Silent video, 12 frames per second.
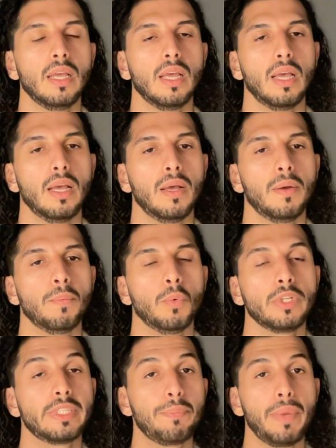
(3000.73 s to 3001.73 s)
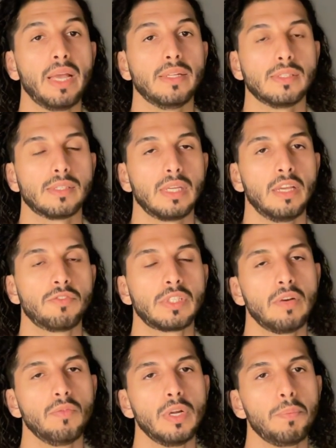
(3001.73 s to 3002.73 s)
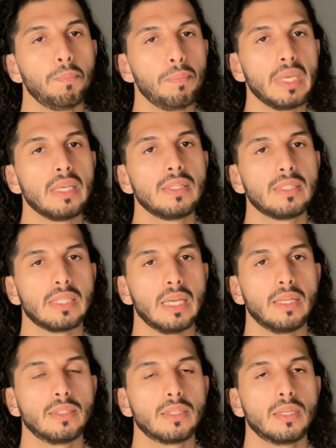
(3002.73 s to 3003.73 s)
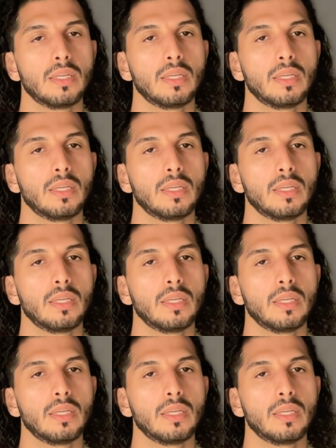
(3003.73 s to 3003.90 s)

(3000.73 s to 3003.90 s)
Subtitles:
Well, depends. If someone means it